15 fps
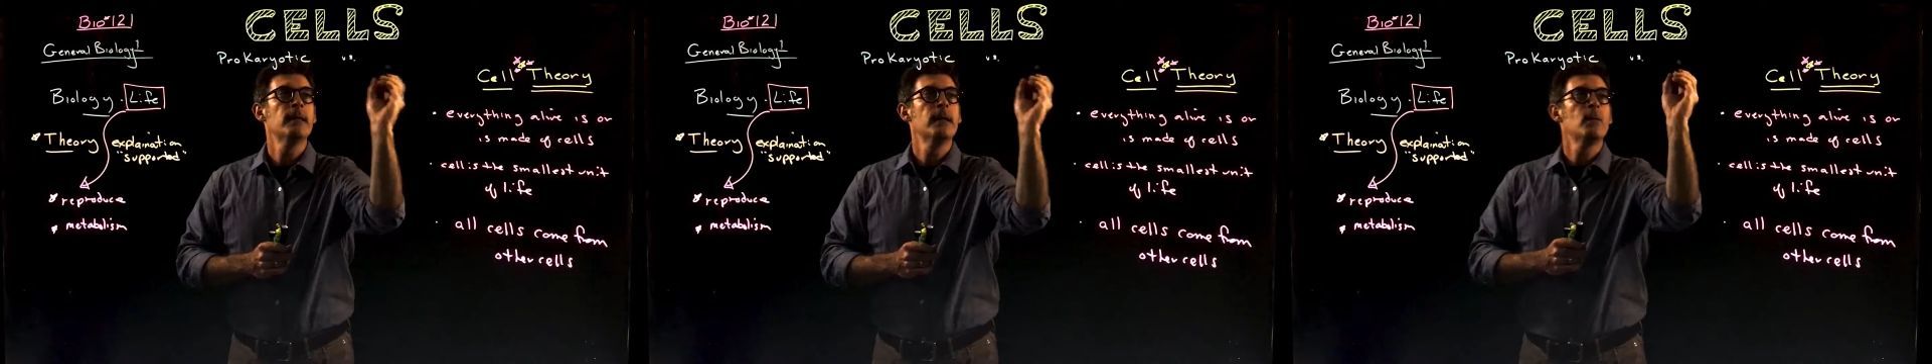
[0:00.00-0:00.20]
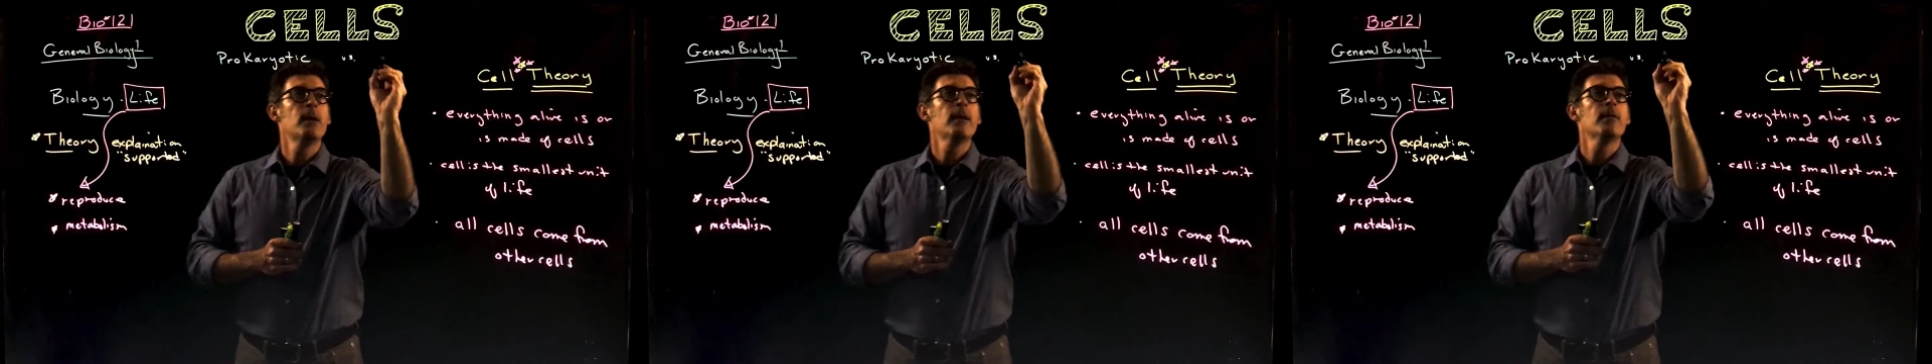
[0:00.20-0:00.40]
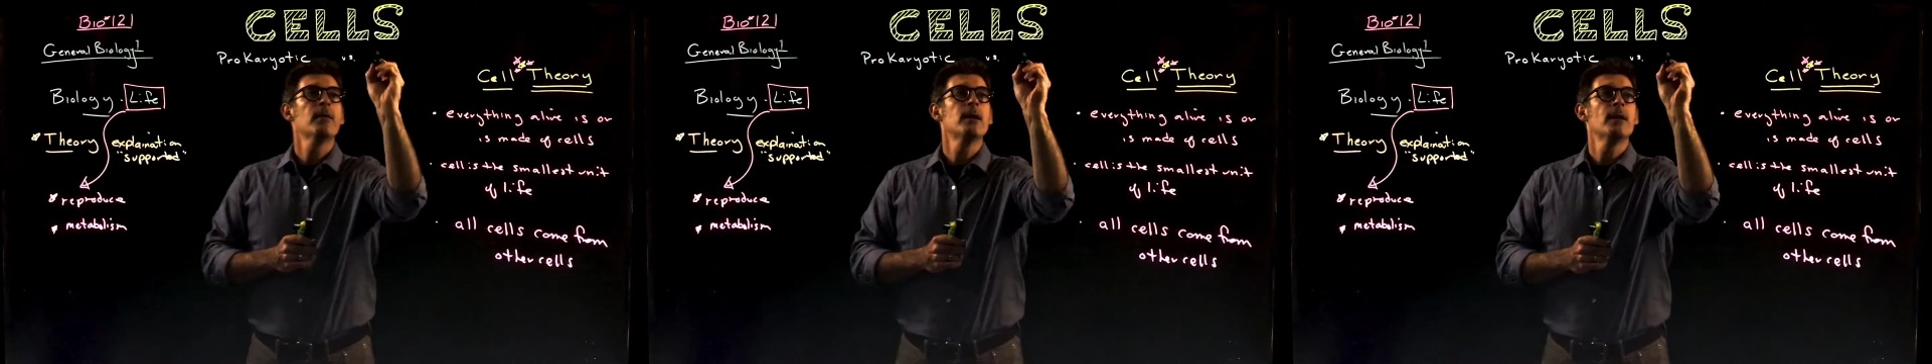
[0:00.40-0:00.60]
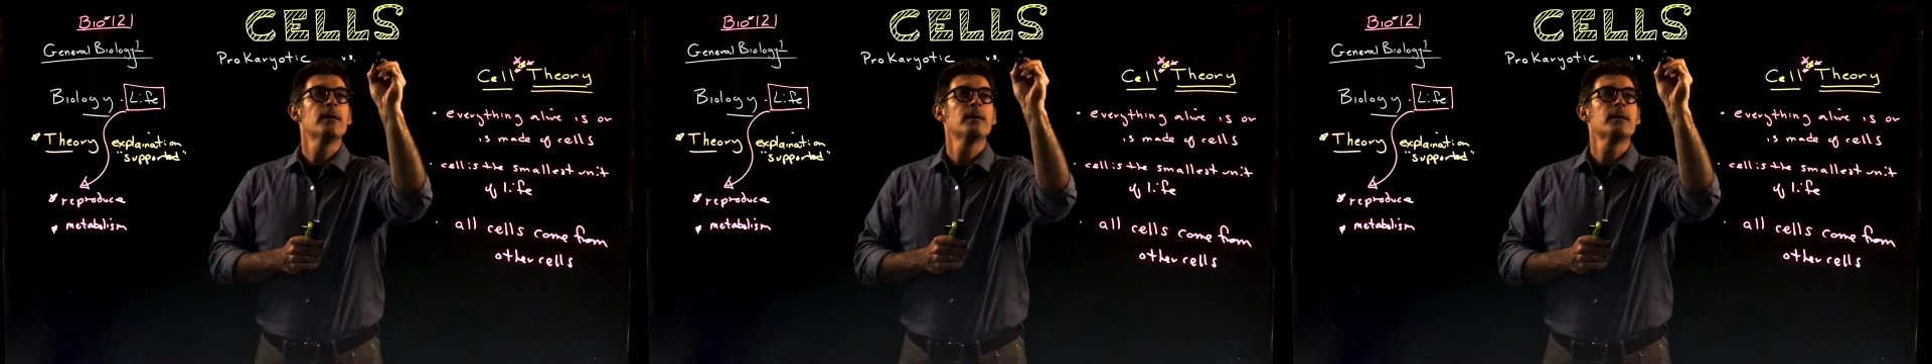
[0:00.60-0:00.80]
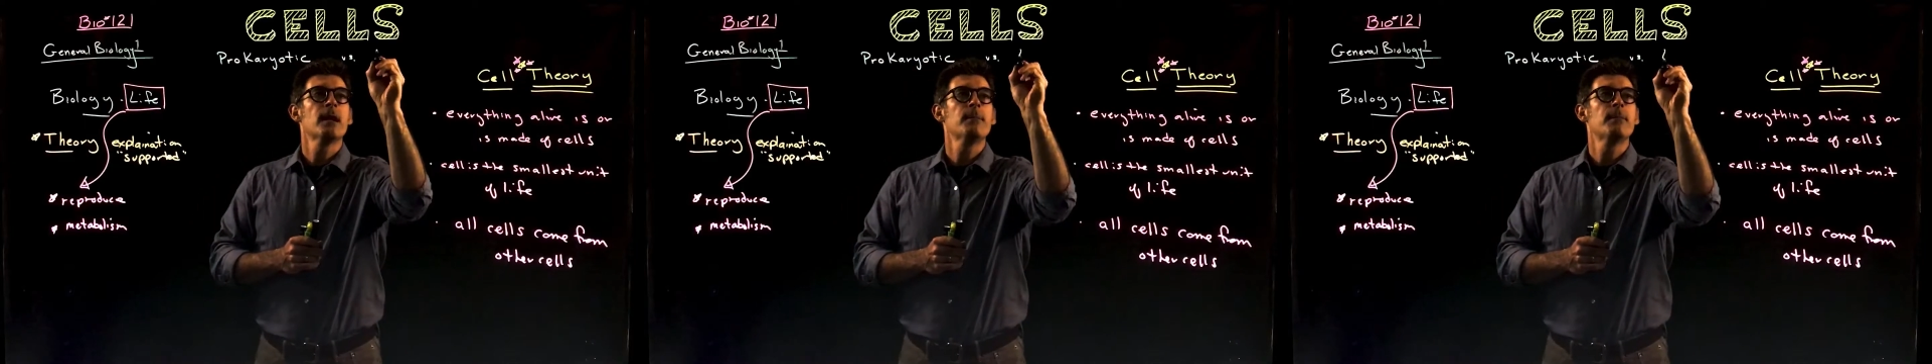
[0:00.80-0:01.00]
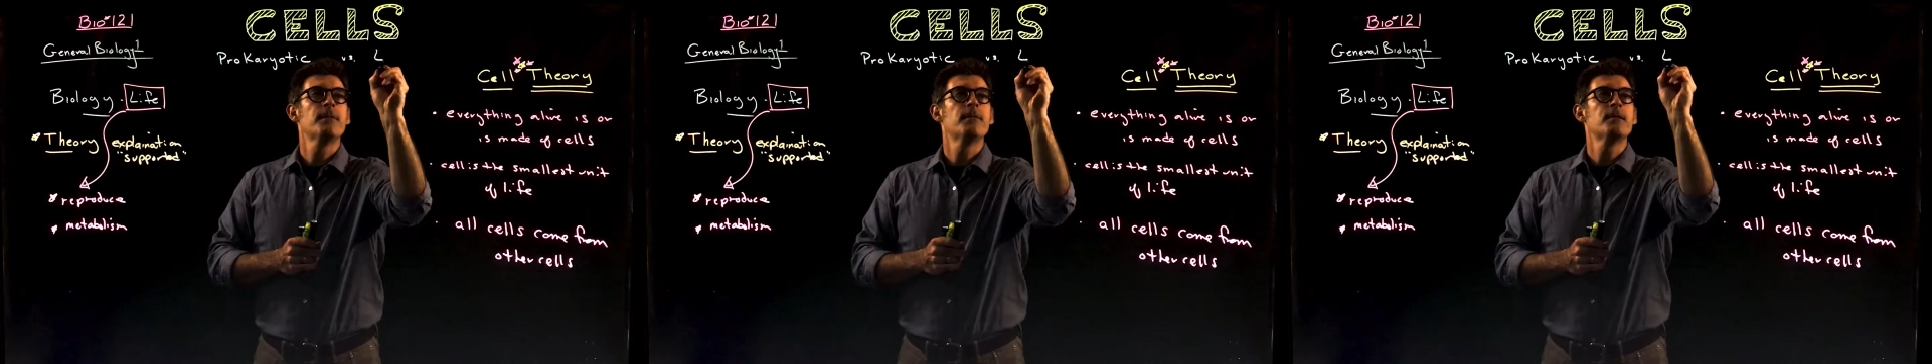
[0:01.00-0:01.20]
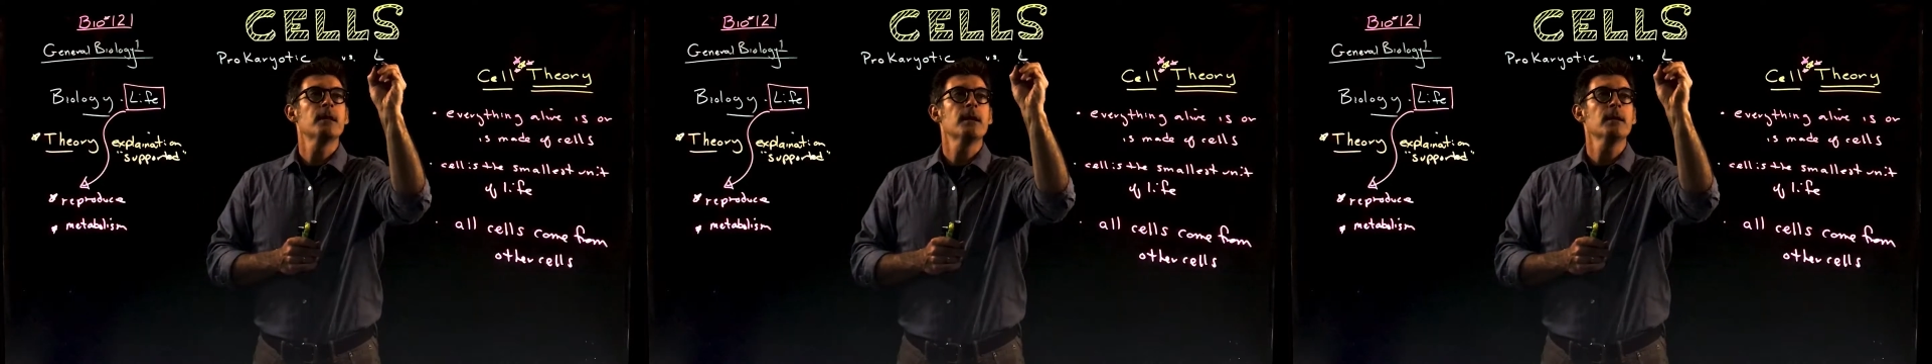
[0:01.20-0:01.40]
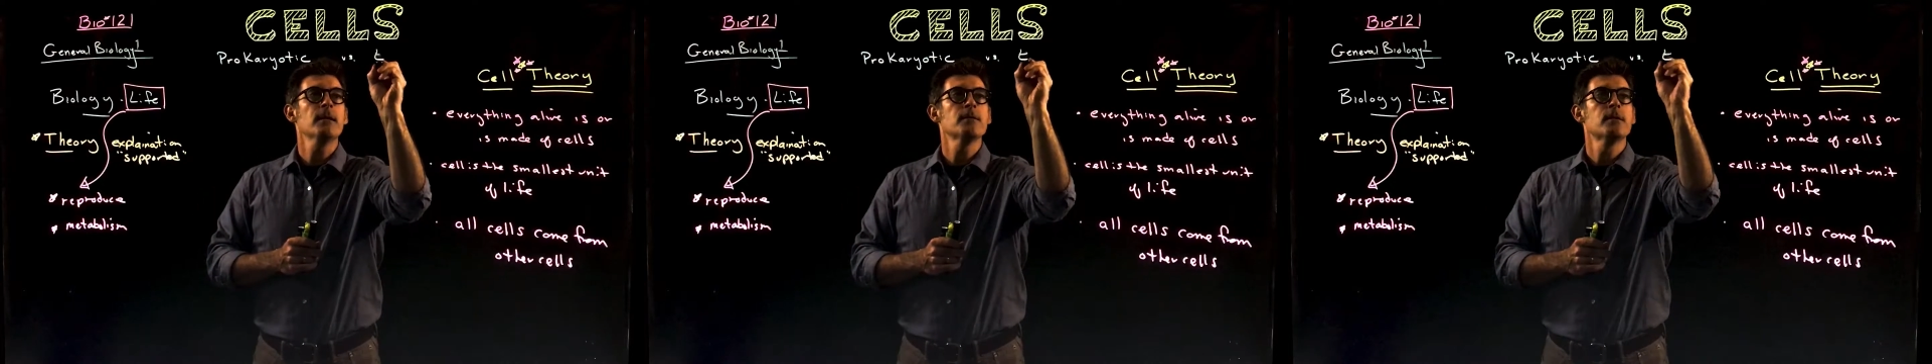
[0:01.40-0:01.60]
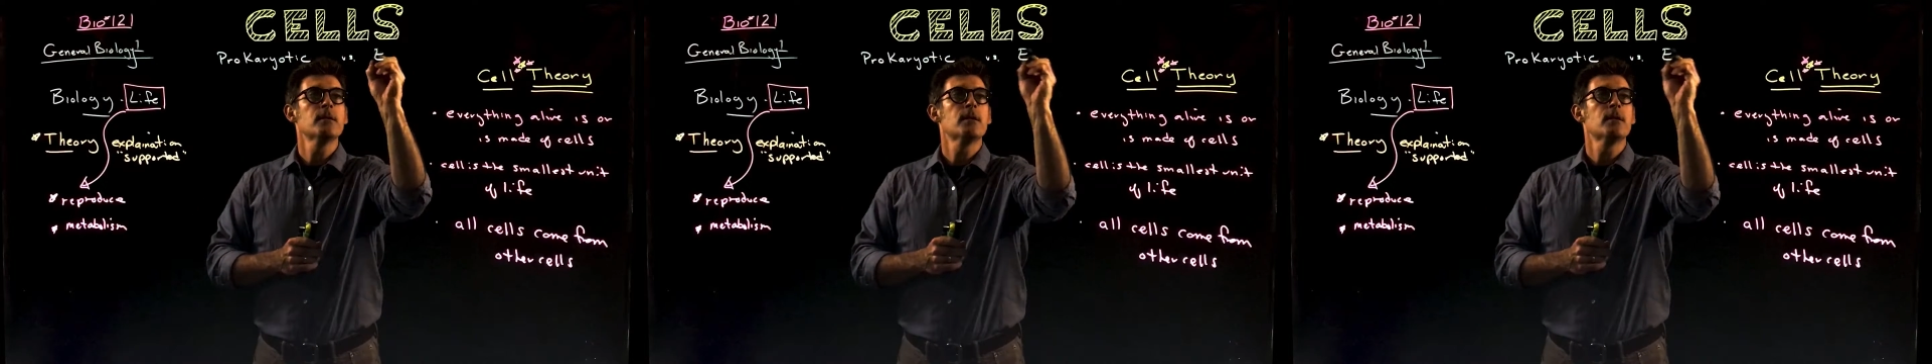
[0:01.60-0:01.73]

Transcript: then we have another type of cells that are